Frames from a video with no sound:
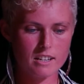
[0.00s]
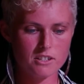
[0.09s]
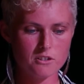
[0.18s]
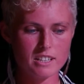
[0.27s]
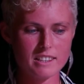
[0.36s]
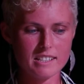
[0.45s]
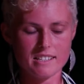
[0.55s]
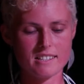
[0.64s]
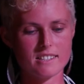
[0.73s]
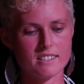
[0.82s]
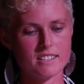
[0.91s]
So in this
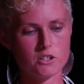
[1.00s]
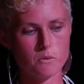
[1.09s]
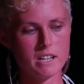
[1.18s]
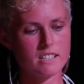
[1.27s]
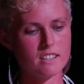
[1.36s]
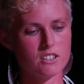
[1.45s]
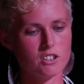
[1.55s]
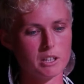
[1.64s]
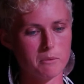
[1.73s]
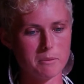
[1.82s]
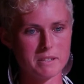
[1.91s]
situation, the
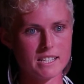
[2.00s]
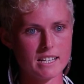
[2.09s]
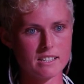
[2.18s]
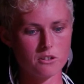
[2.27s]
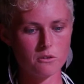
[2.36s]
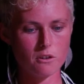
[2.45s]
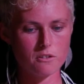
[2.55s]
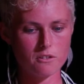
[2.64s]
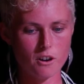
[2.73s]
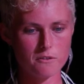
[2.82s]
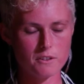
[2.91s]
nuclear weapon states, who
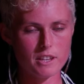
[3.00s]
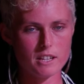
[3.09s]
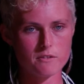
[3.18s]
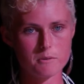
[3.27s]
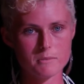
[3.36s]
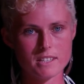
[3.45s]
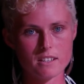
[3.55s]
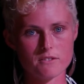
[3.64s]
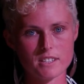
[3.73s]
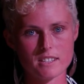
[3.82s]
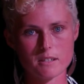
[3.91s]
often think of
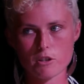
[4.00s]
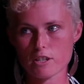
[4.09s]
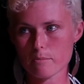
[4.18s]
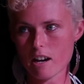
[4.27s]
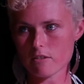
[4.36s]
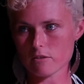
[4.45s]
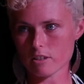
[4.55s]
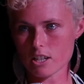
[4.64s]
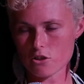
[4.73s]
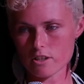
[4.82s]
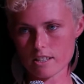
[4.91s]
themselves as the most powerful
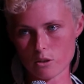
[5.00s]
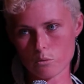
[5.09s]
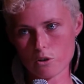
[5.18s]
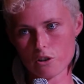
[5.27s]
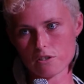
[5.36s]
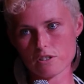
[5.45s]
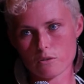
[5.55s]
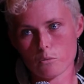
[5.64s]
countries in the world,